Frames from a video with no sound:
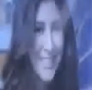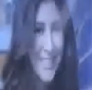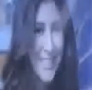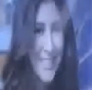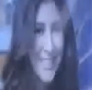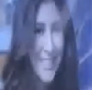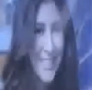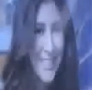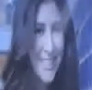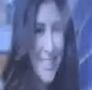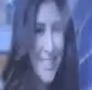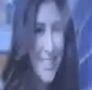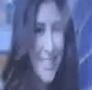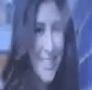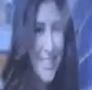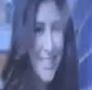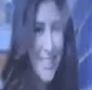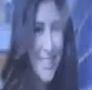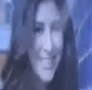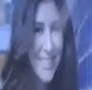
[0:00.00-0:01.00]

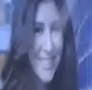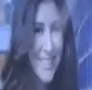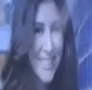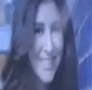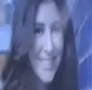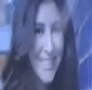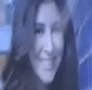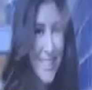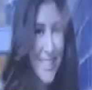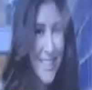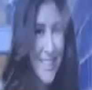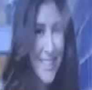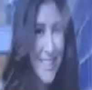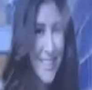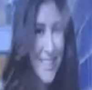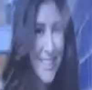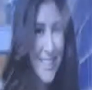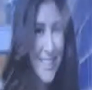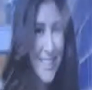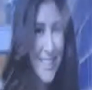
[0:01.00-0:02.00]

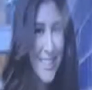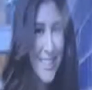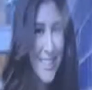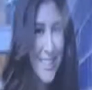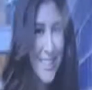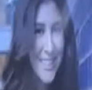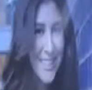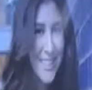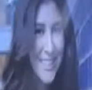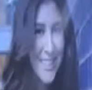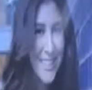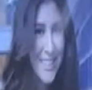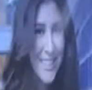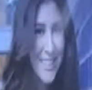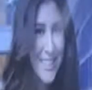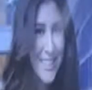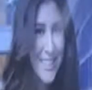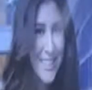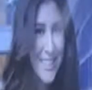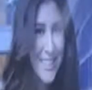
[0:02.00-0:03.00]

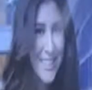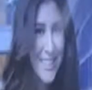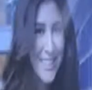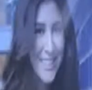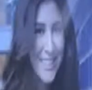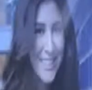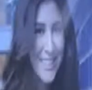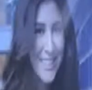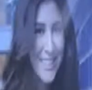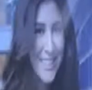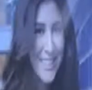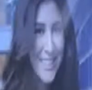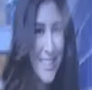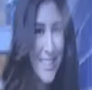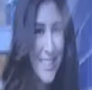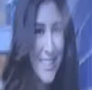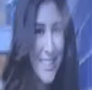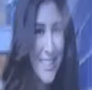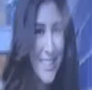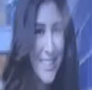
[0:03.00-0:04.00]

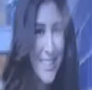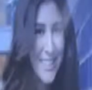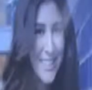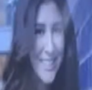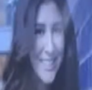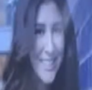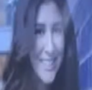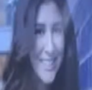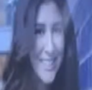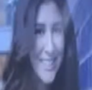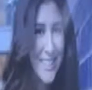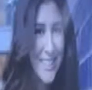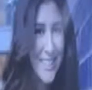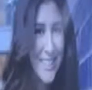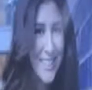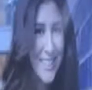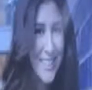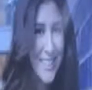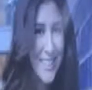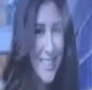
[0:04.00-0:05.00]

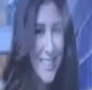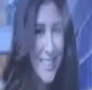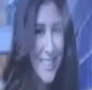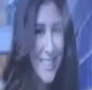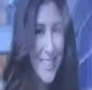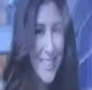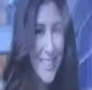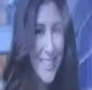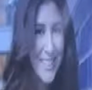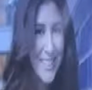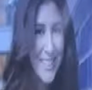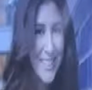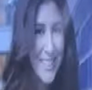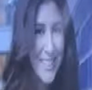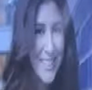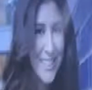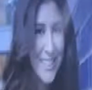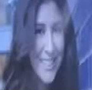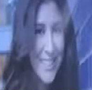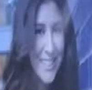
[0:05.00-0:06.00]

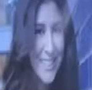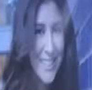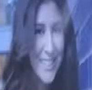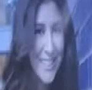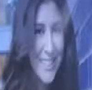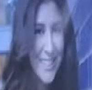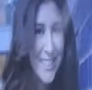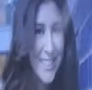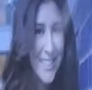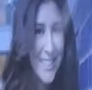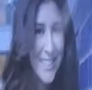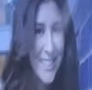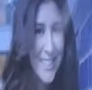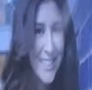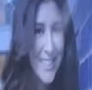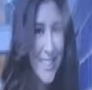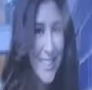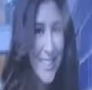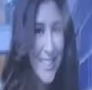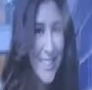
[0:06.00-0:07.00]

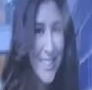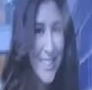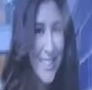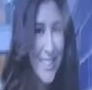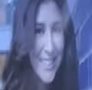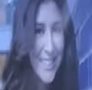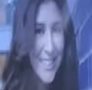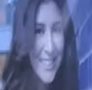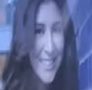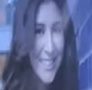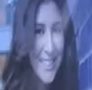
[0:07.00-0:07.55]
This person isn't speaking.